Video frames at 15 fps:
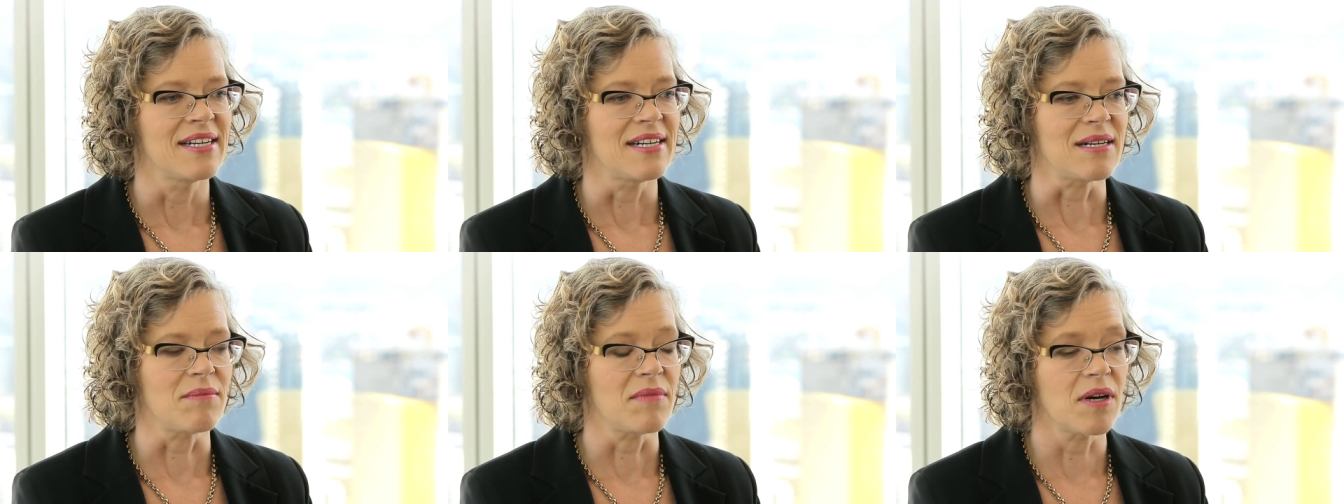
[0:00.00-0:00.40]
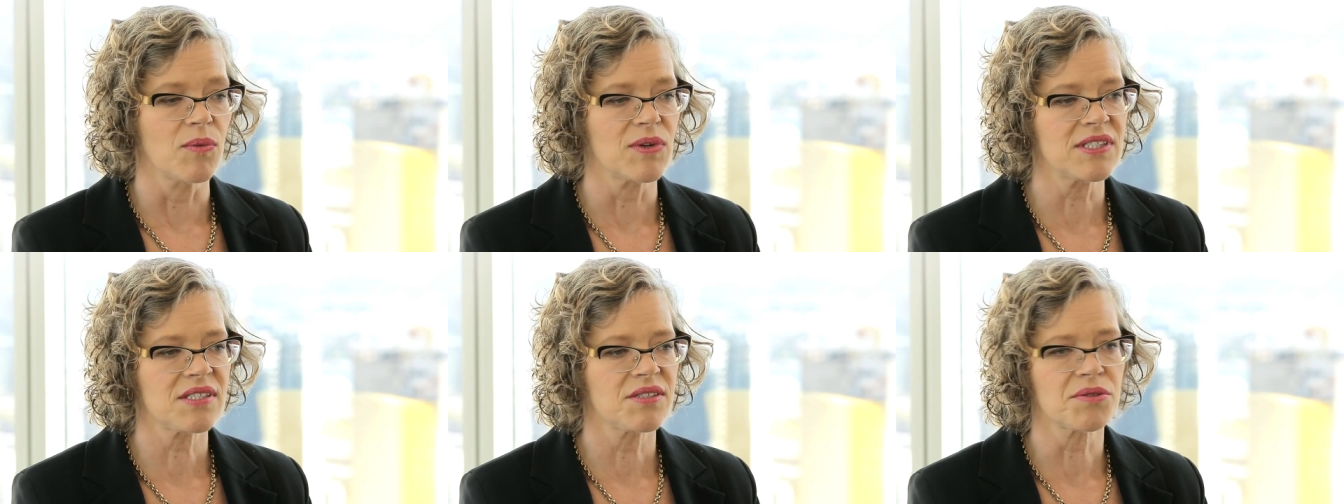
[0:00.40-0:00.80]
Um, I
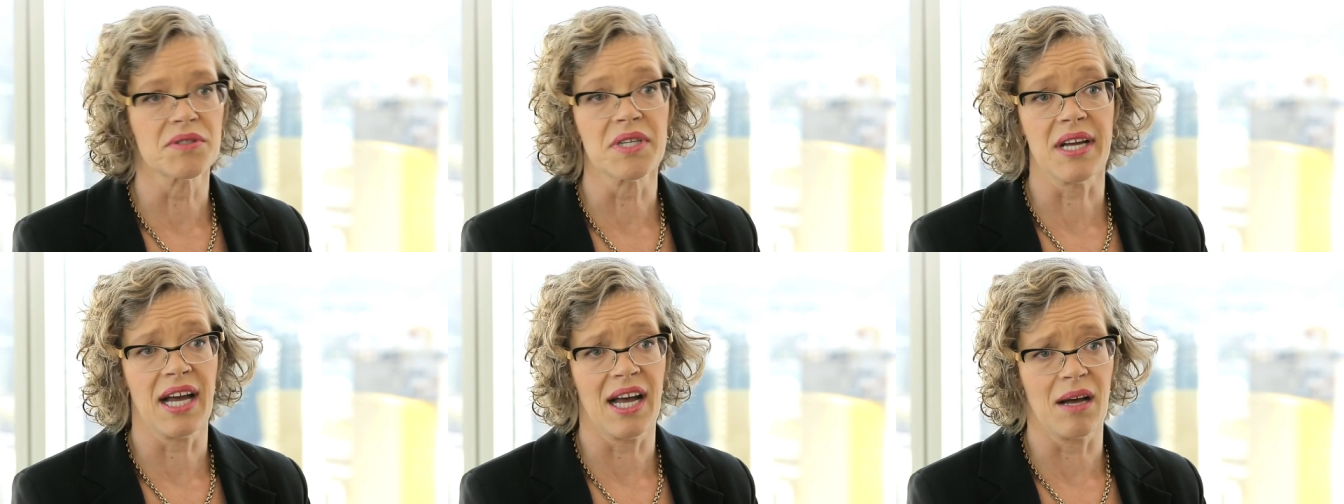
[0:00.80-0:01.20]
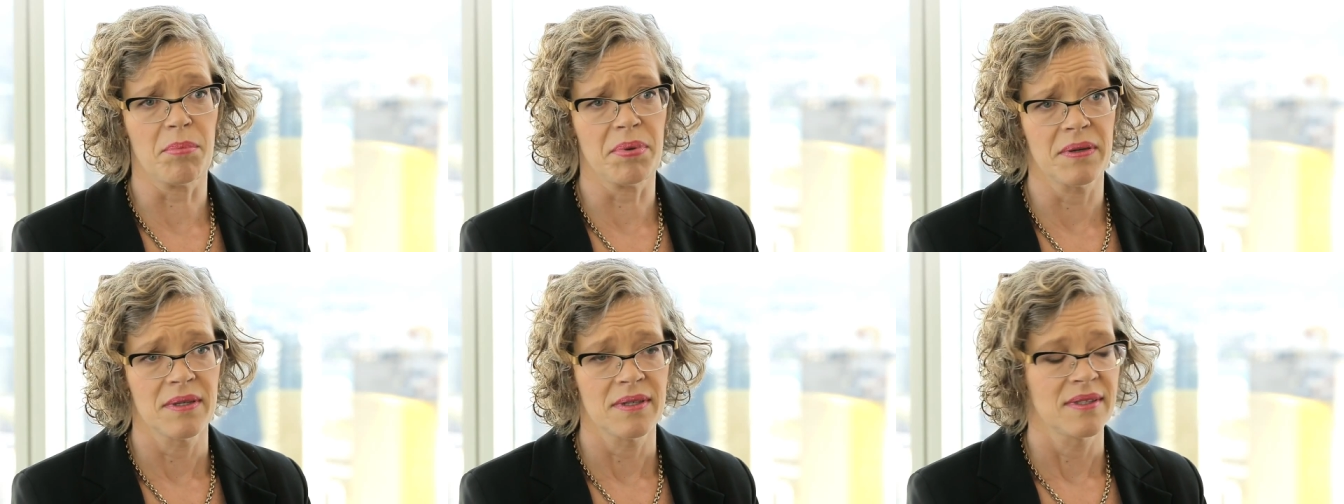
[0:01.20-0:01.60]
once saw a
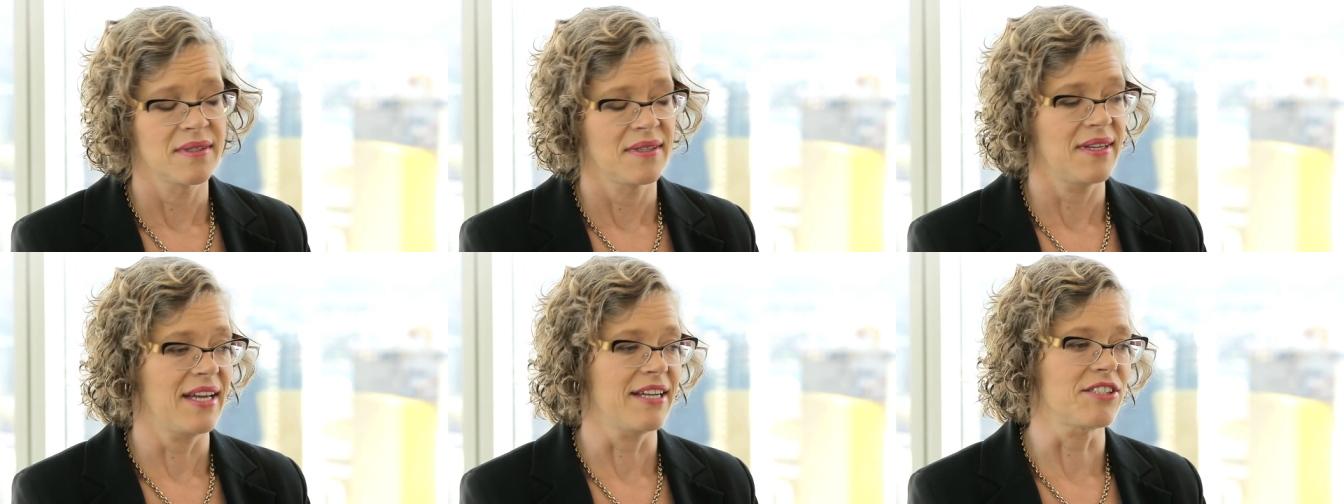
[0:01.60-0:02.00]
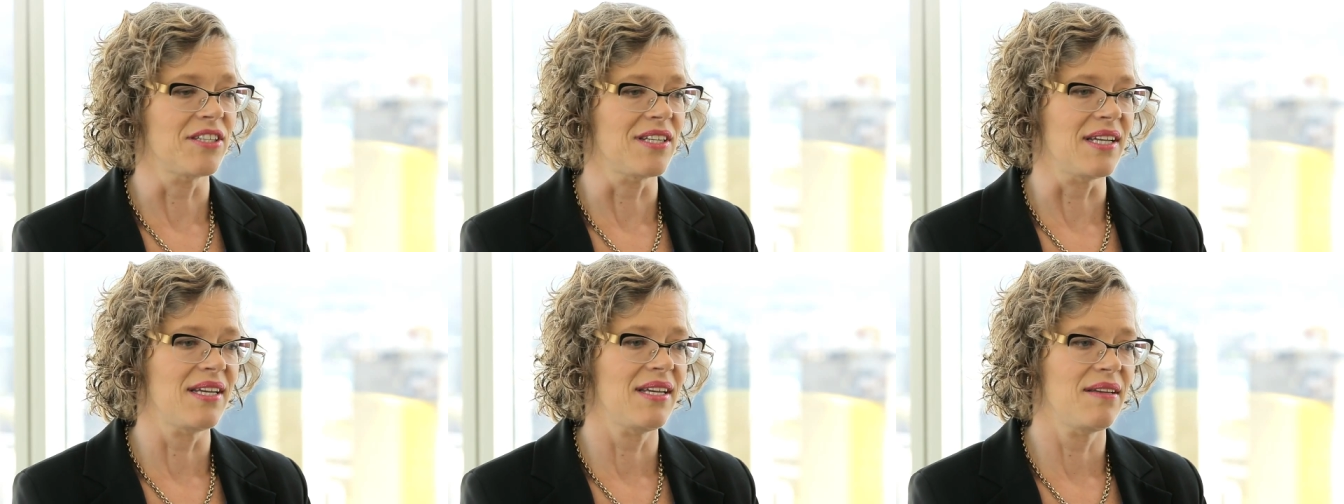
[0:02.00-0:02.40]
cup
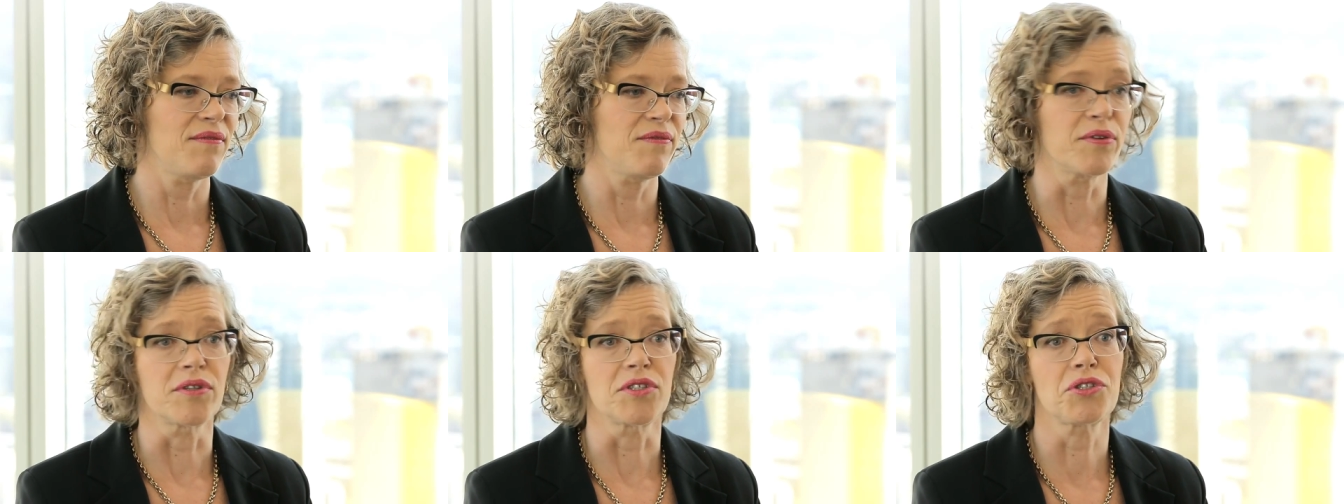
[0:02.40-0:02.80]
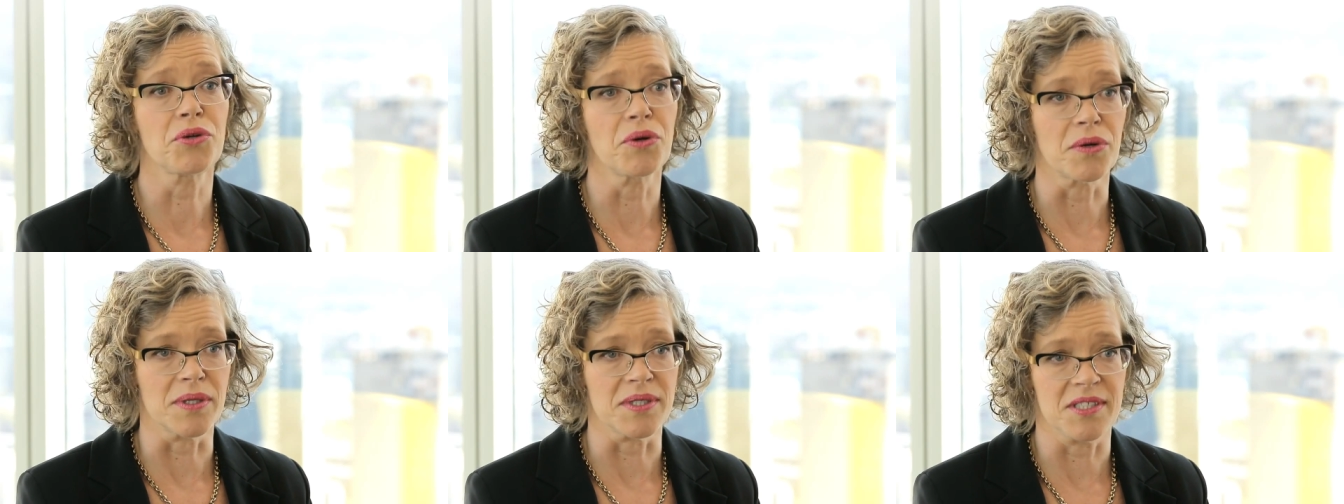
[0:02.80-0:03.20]
actually for a
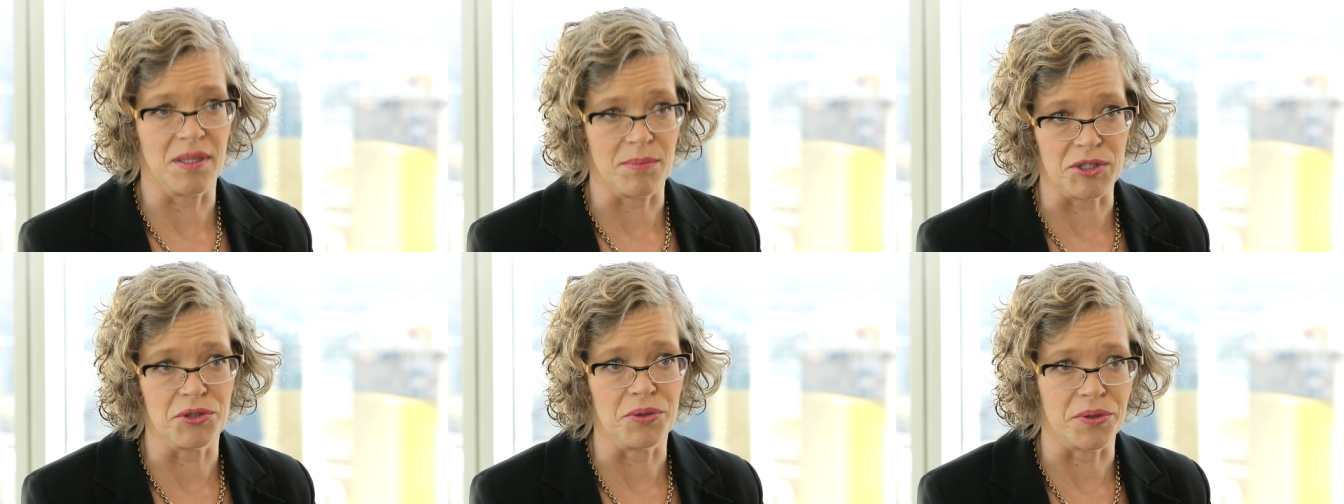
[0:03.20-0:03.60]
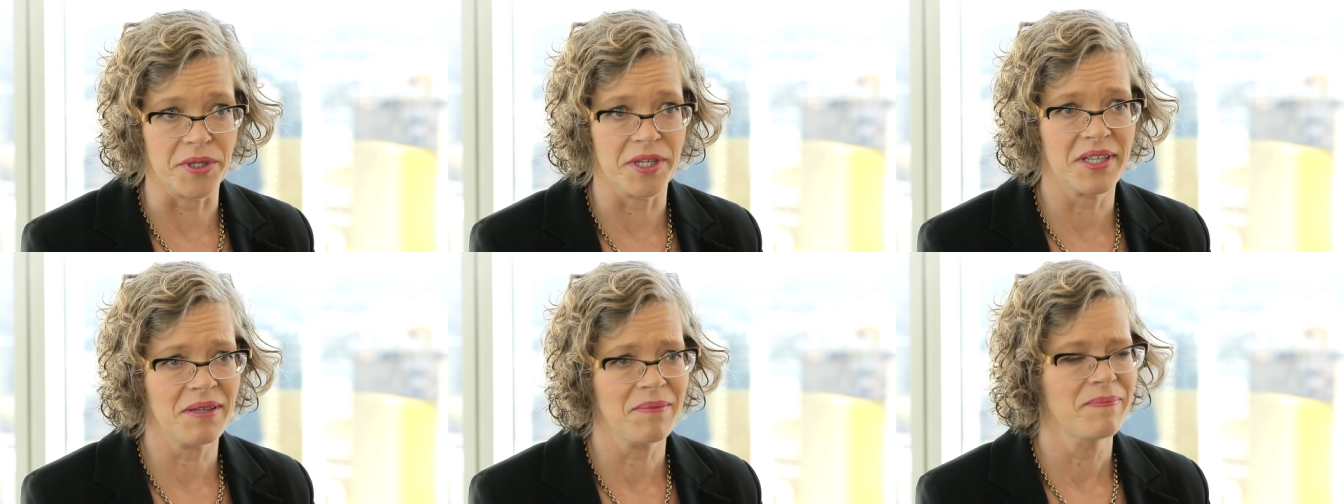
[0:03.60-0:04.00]
Torah,
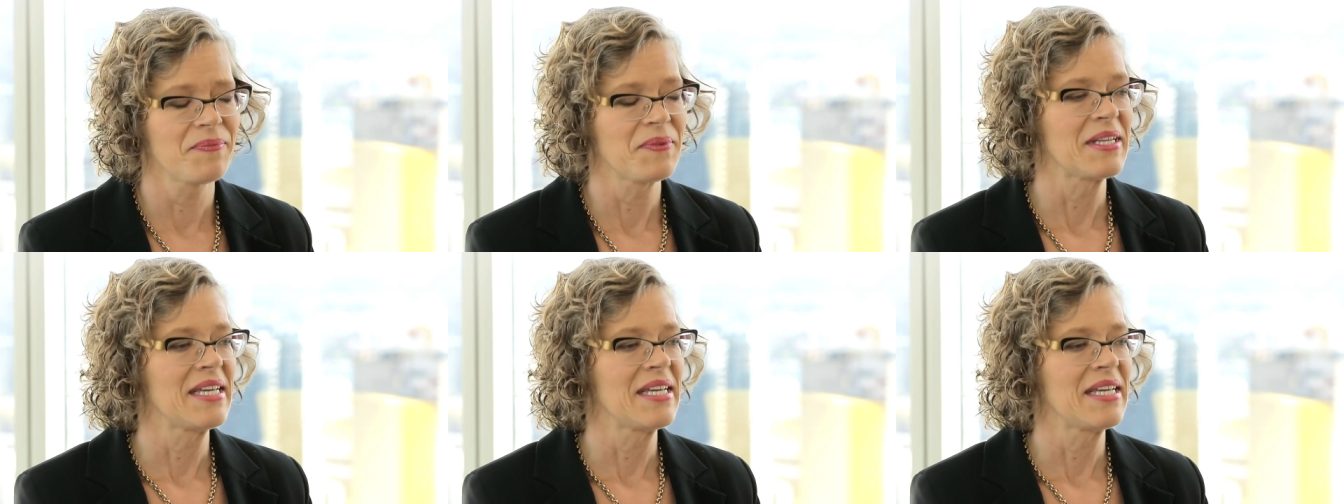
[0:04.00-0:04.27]
Summatorian